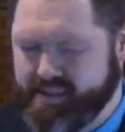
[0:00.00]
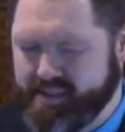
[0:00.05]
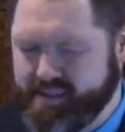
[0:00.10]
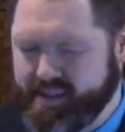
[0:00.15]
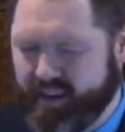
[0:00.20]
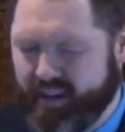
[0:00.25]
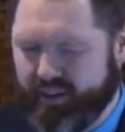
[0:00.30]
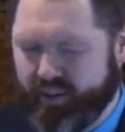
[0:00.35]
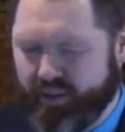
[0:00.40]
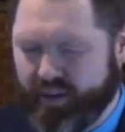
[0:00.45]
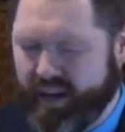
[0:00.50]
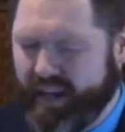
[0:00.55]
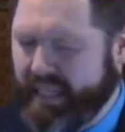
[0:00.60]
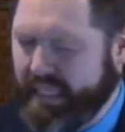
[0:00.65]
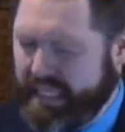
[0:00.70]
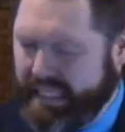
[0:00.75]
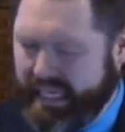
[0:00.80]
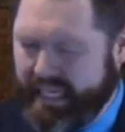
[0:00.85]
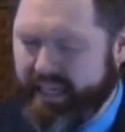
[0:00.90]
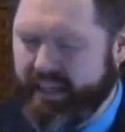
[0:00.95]
And Lord, I
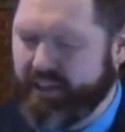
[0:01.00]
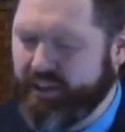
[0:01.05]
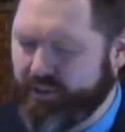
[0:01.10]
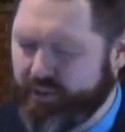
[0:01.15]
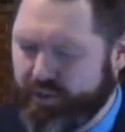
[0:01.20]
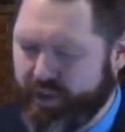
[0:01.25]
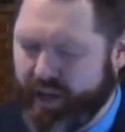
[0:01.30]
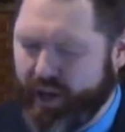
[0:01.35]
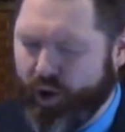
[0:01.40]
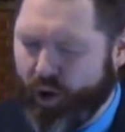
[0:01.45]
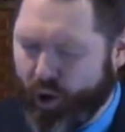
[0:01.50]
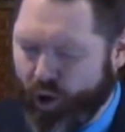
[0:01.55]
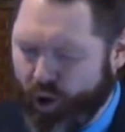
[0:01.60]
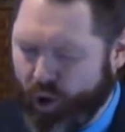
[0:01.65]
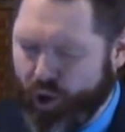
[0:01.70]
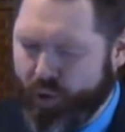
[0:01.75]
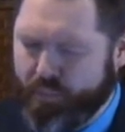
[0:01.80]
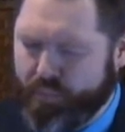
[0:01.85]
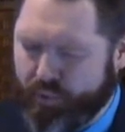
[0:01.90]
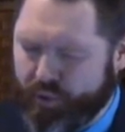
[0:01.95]
thank you that
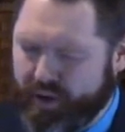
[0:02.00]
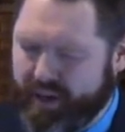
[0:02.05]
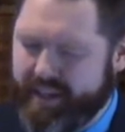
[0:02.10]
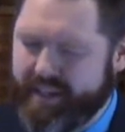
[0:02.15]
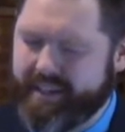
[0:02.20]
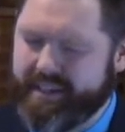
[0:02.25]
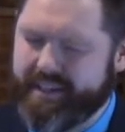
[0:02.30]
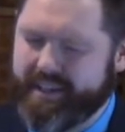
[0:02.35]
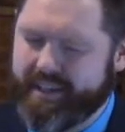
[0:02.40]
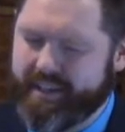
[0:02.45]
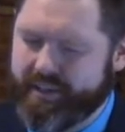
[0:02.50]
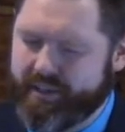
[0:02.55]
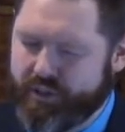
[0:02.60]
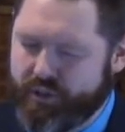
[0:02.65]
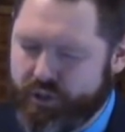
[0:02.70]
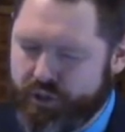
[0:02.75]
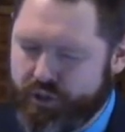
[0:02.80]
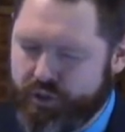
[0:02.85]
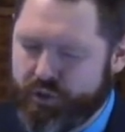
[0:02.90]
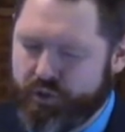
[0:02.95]
all praise is
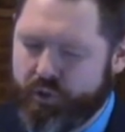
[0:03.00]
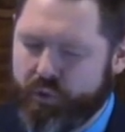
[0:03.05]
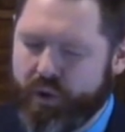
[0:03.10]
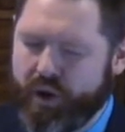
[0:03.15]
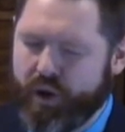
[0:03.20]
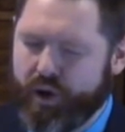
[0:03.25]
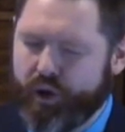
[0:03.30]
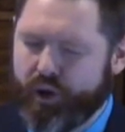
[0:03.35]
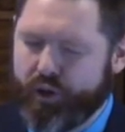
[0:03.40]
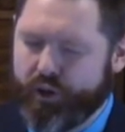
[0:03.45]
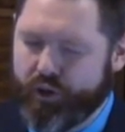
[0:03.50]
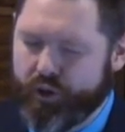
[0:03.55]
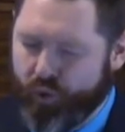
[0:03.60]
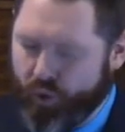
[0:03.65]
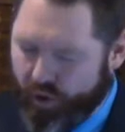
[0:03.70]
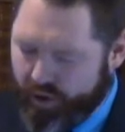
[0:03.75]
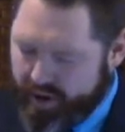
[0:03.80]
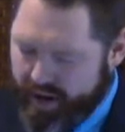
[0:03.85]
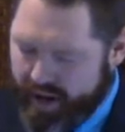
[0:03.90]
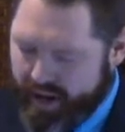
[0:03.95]
due
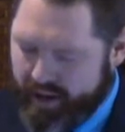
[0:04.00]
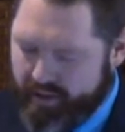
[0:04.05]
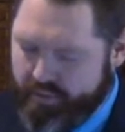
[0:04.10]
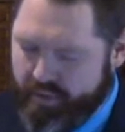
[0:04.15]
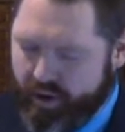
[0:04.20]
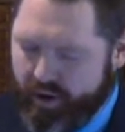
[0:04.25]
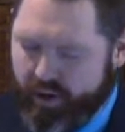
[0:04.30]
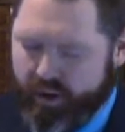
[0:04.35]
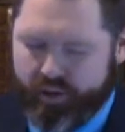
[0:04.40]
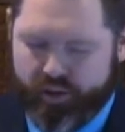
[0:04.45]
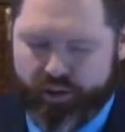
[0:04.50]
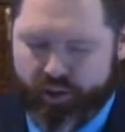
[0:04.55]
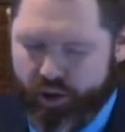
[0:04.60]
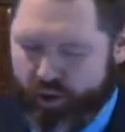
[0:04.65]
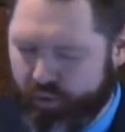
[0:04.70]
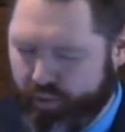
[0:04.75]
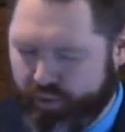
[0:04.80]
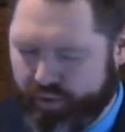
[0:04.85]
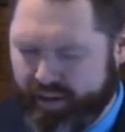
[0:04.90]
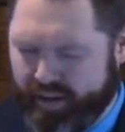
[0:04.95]
your name
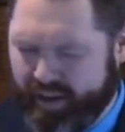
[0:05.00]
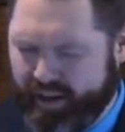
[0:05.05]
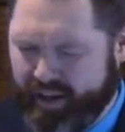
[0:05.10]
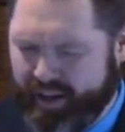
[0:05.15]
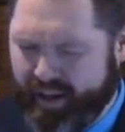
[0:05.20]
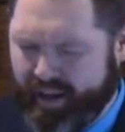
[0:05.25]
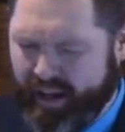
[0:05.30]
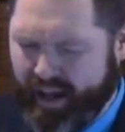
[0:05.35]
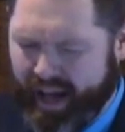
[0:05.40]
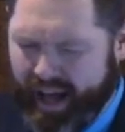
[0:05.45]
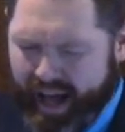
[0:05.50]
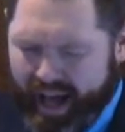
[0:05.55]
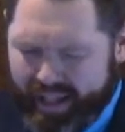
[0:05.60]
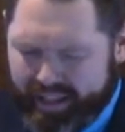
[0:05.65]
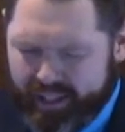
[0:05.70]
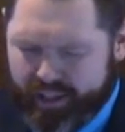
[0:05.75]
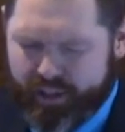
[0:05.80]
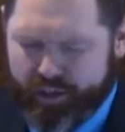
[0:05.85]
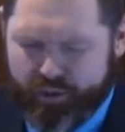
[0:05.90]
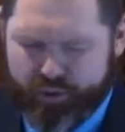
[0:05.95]
alone.
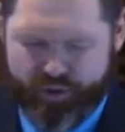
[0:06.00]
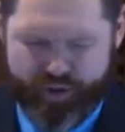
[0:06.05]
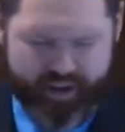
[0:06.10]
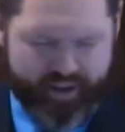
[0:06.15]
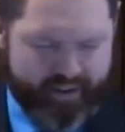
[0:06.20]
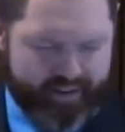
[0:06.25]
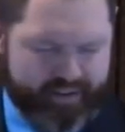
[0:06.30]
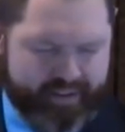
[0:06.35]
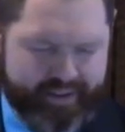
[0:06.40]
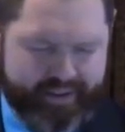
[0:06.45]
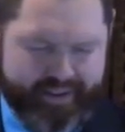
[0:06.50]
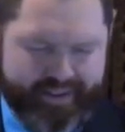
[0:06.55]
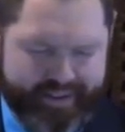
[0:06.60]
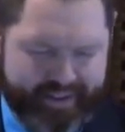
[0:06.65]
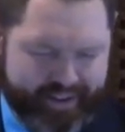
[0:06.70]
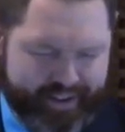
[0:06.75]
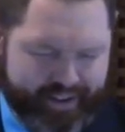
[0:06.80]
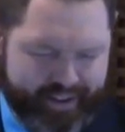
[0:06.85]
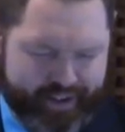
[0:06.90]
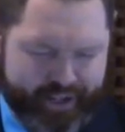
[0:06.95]
Hallelujah.
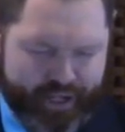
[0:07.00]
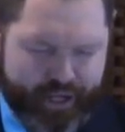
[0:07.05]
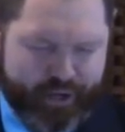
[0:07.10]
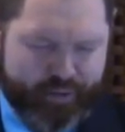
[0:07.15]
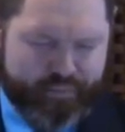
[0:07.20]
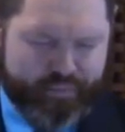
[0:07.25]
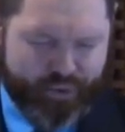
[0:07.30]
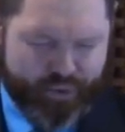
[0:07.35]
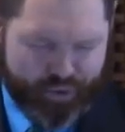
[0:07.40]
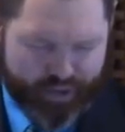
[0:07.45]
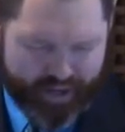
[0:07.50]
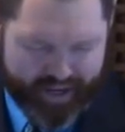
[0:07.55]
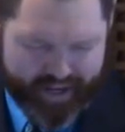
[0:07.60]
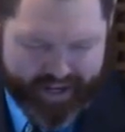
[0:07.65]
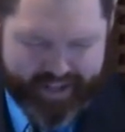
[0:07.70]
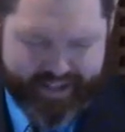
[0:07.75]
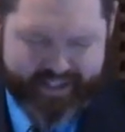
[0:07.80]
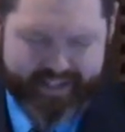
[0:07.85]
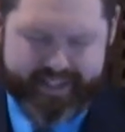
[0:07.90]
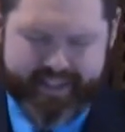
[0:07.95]

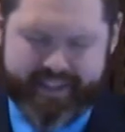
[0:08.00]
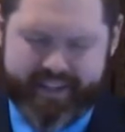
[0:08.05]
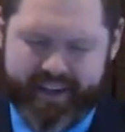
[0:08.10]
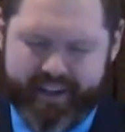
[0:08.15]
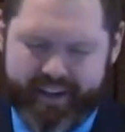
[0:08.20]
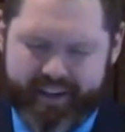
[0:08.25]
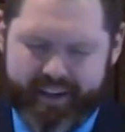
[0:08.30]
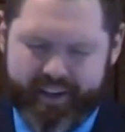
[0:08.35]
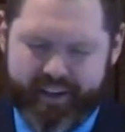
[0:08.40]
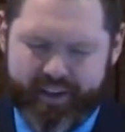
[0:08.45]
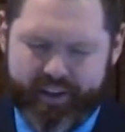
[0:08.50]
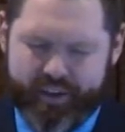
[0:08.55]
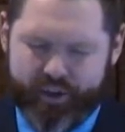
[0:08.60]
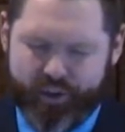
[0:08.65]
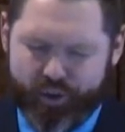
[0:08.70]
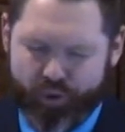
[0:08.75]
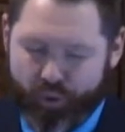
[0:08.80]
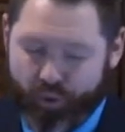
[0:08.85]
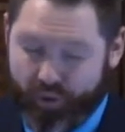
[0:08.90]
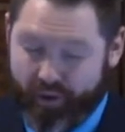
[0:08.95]
Praise the Lord.